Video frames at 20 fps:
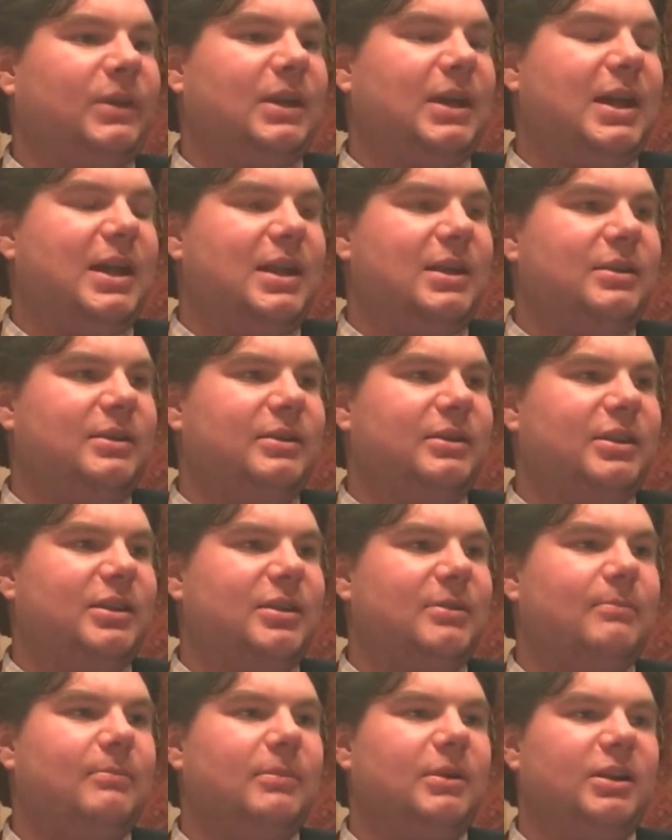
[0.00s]
and
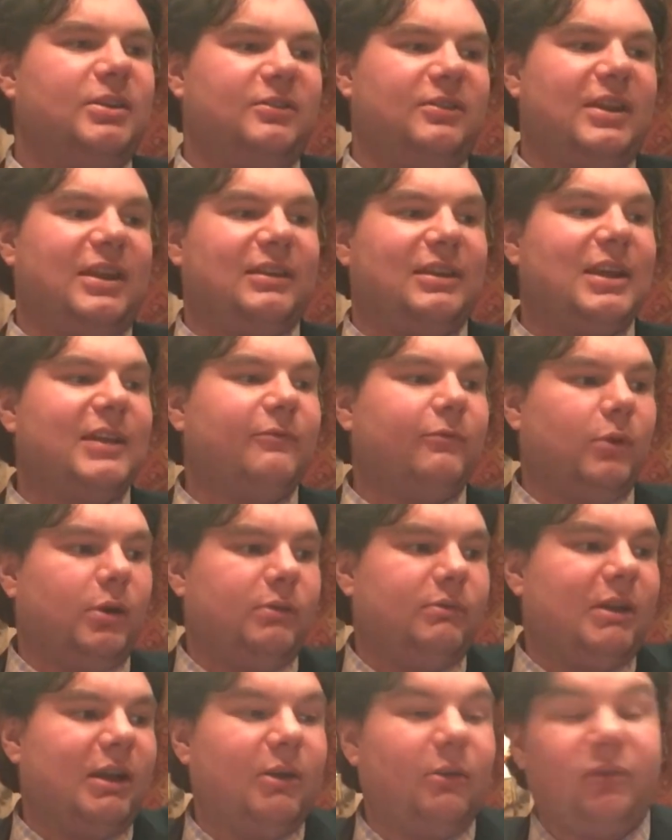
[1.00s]
um, I just had to have
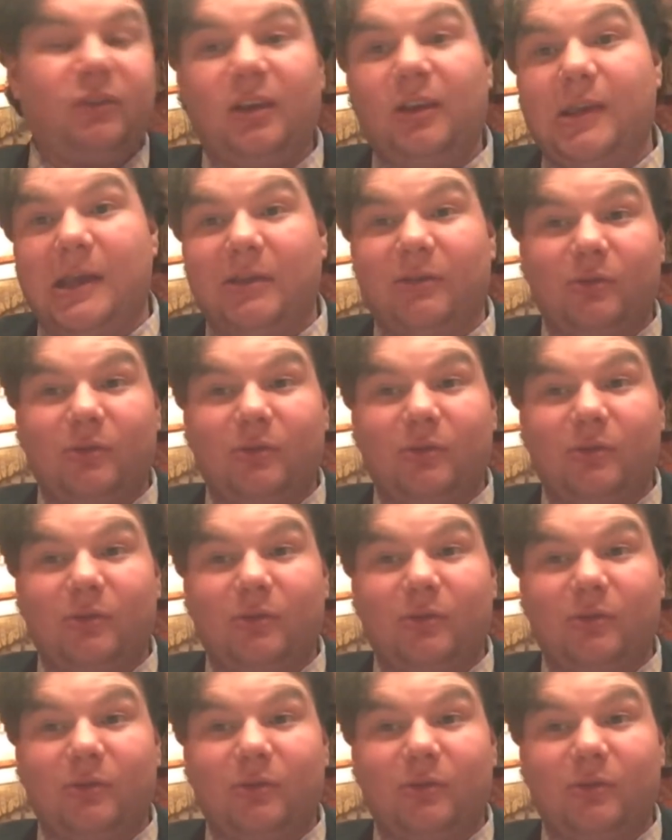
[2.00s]
one. And I was seeing